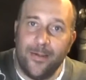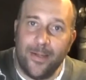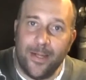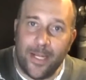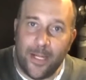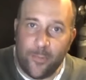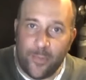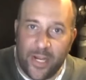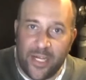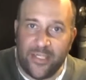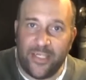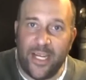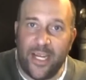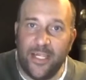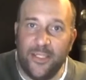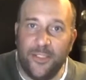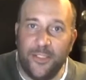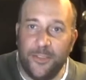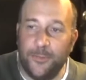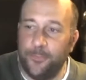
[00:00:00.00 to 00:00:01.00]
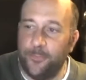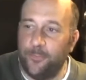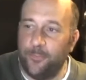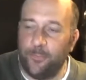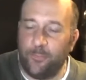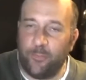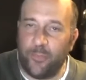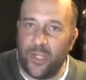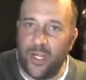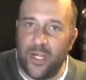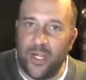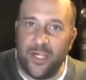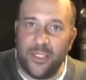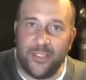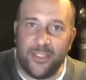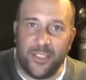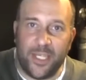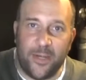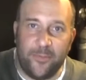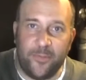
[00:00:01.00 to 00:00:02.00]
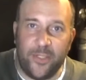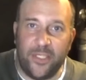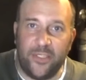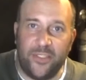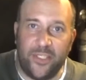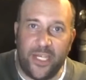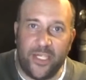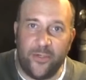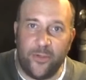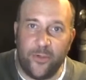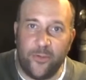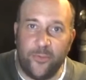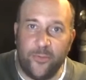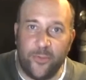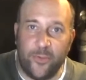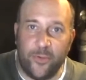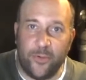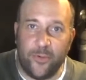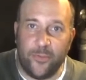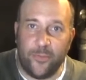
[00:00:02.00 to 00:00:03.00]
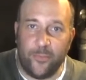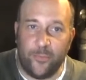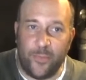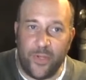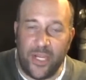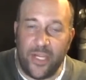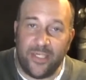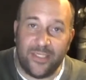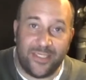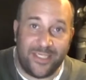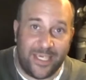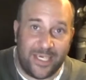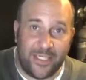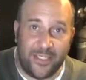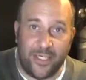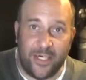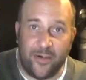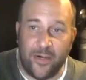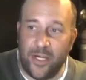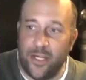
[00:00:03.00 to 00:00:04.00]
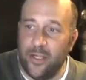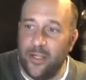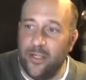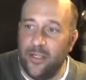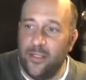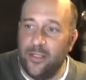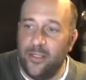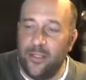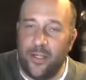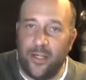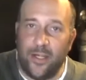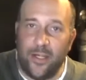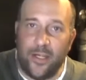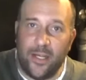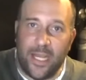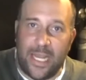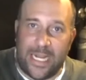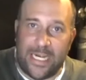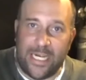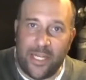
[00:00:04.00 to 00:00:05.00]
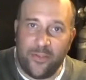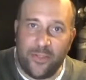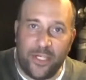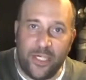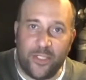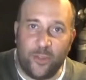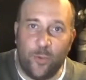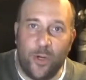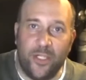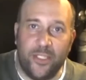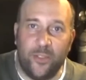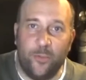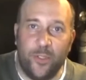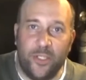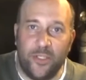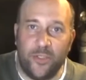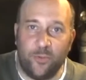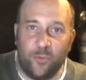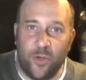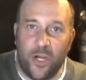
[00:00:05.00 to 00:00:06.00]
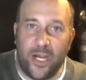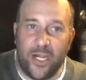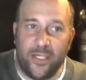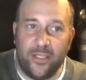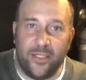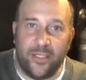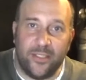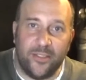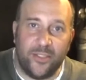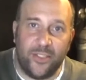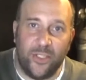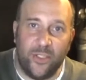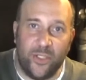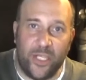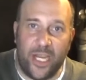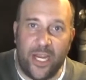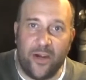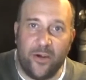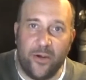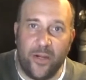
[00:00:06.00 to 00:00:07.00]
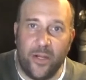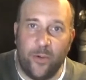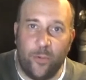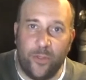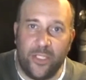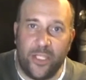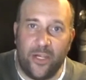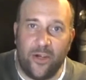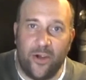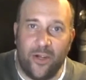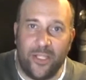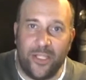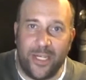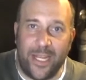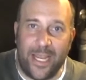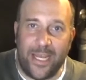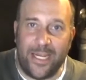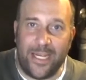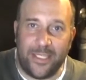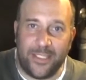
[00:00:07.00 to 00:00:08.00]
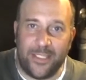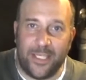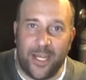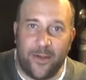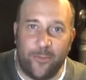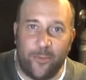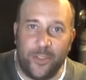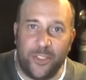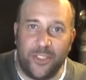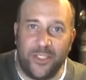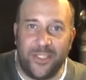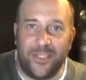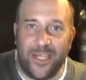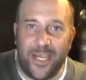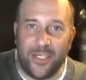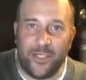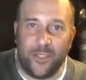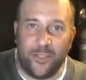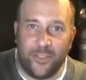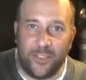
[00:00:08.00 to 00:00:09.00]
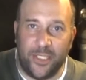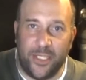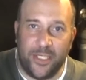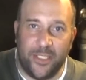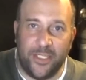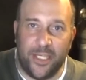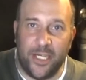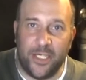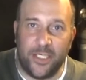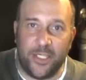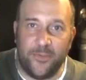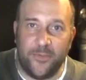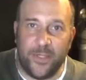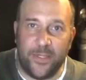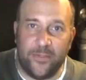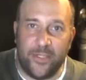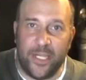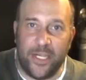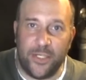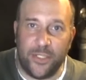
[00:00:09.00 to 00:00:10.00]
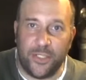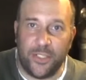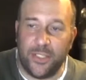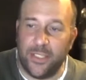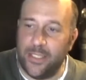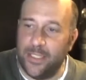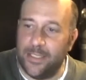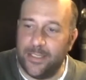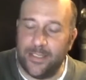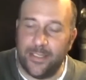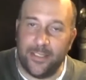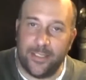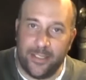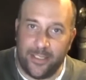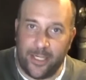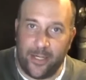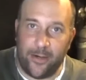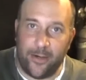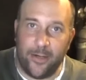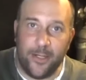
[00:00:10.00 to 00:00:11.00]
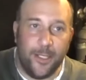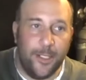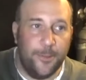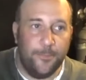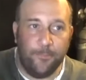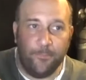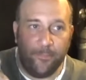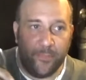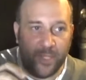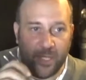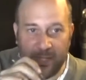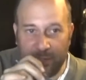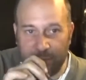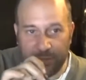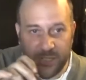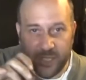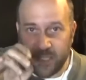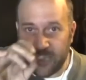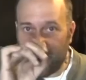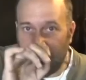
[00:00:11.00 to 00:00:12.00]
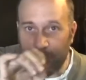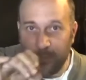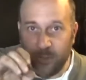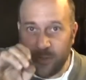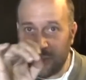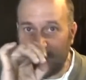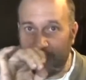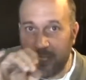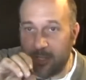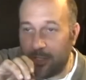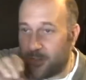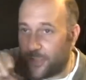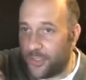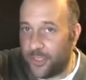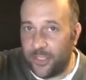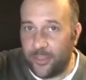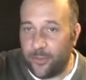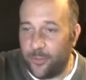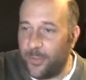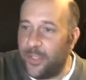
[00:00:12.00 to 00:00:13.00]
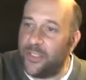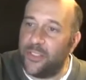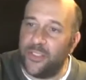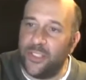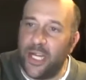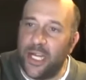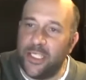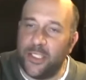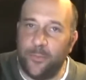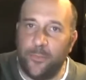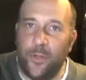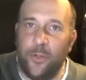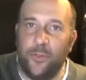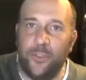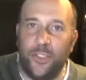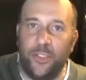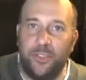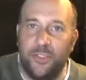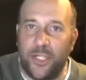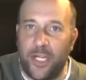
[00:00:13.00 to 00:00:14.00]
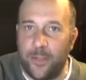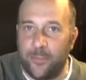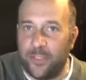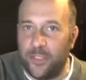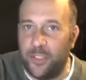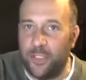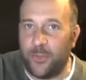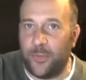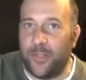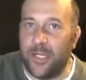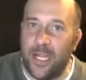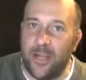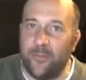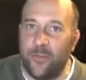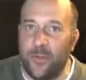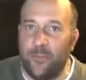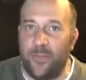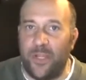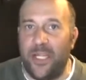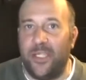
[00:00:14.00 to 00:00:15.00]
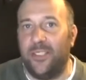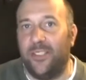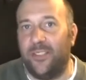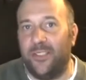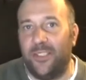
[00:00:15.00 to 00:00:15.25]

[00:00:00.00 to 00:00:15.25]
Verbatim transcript: It maintains uh, a safety standard for being sanitary. Uh, anything that's welded with this rod can still carry what they call an NSF, which is the National Sanitation Foundation. It's a sticker, and you'll see little blue stickers that are about the size of postage stamps on just about every piece of